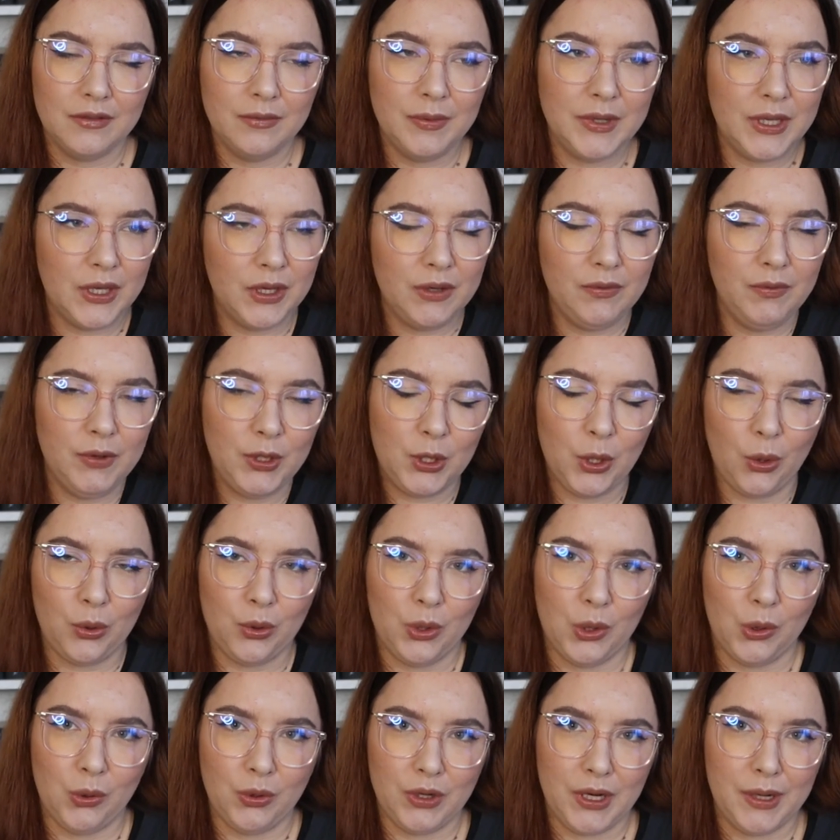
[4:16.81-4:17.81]
We
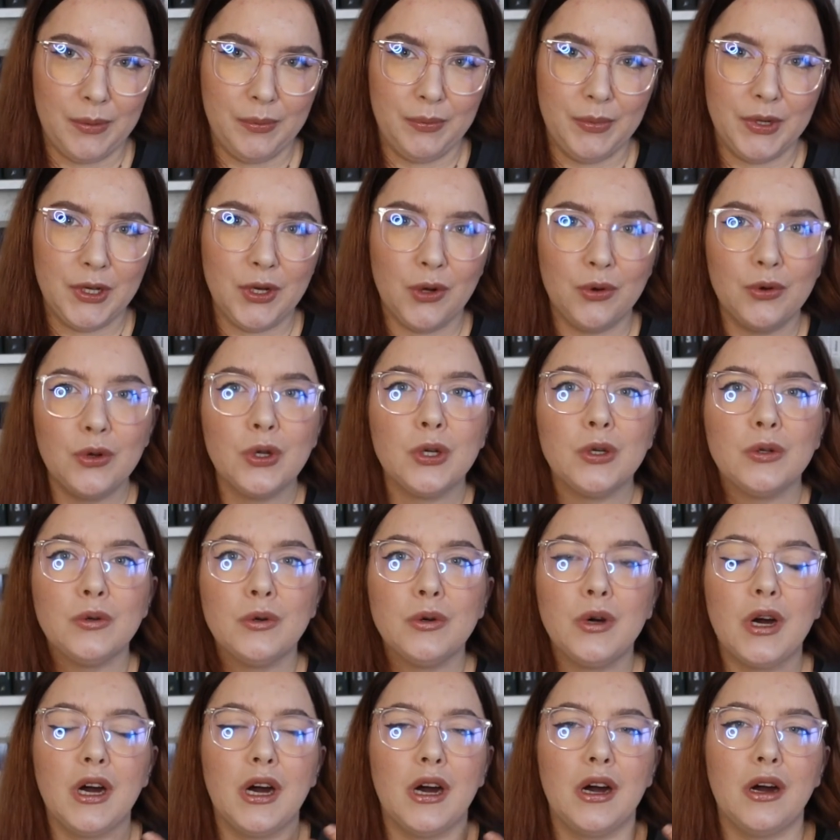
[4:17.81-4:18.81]
don't know them. We don't
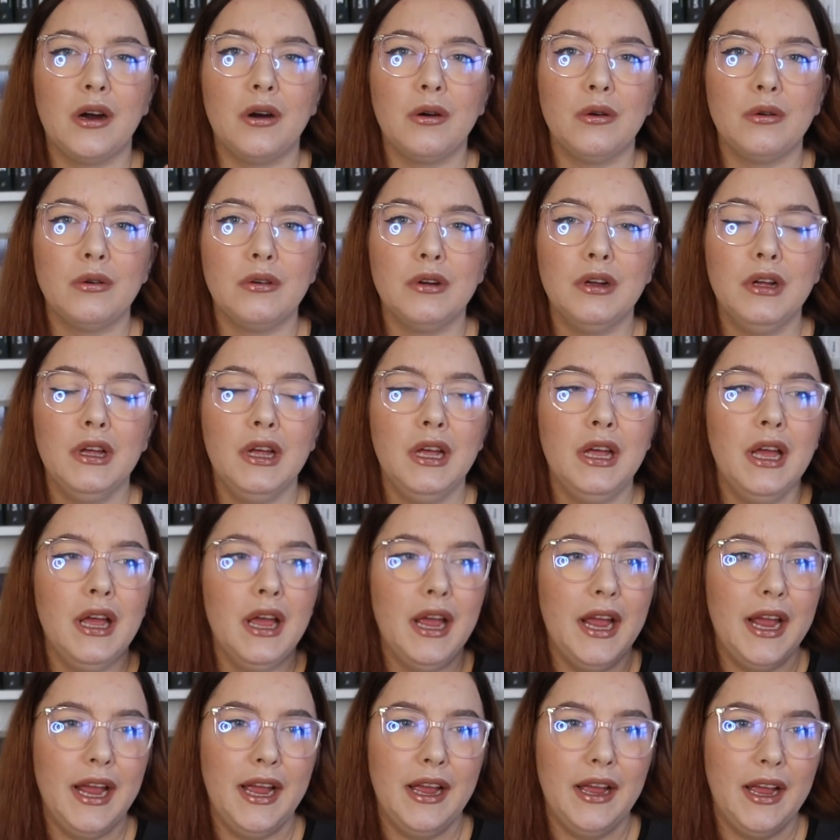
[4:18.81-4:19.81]
know how
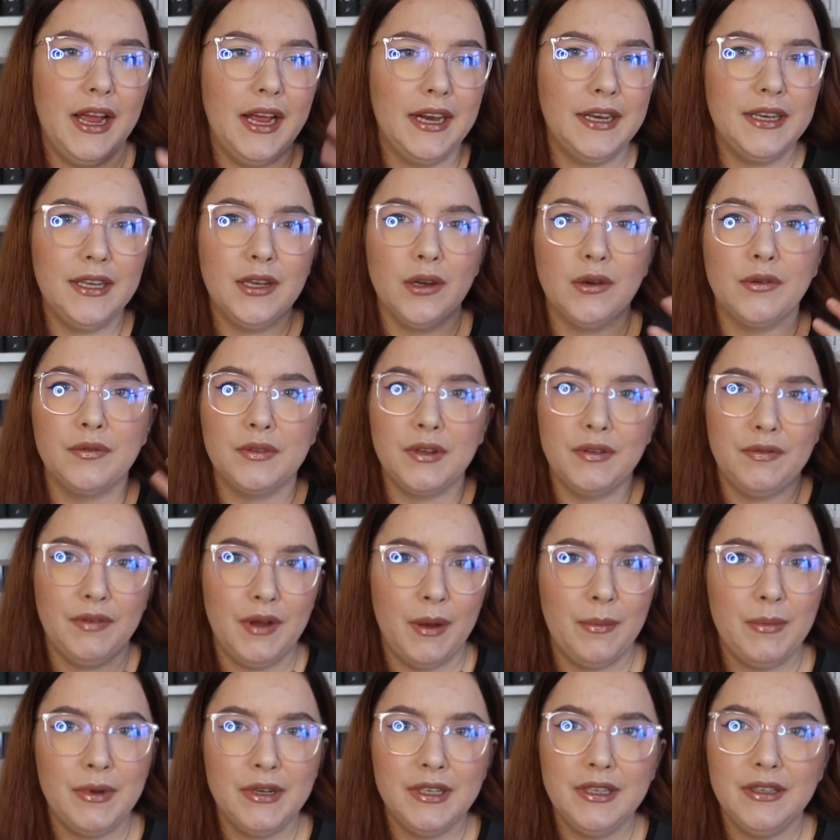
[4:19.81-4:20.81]
any of the
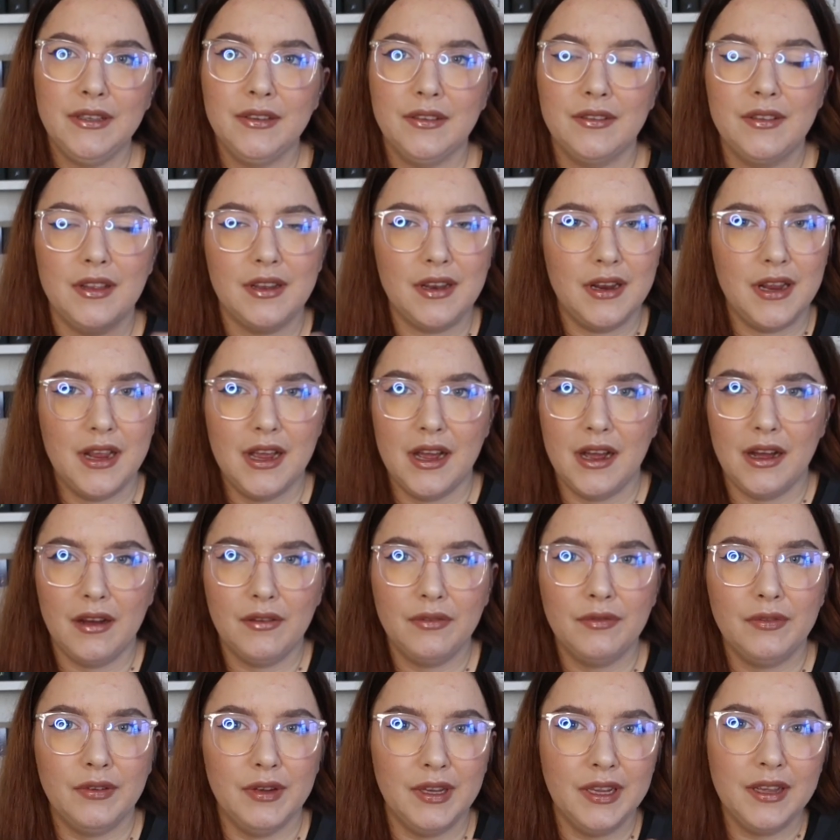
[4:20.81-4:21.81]
families that they
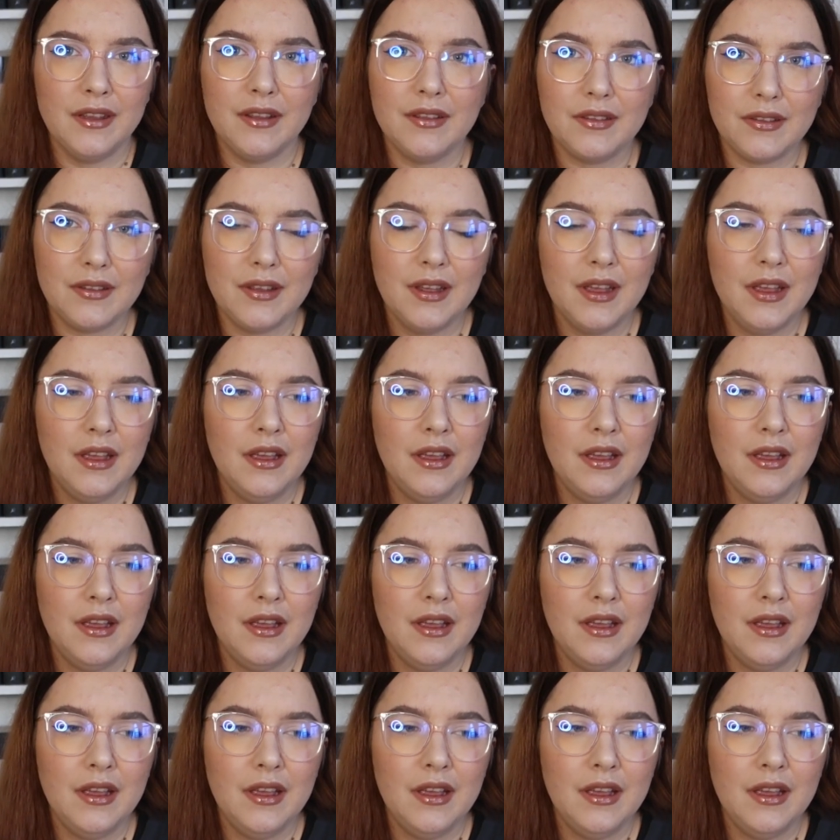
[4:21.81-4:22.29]
have is.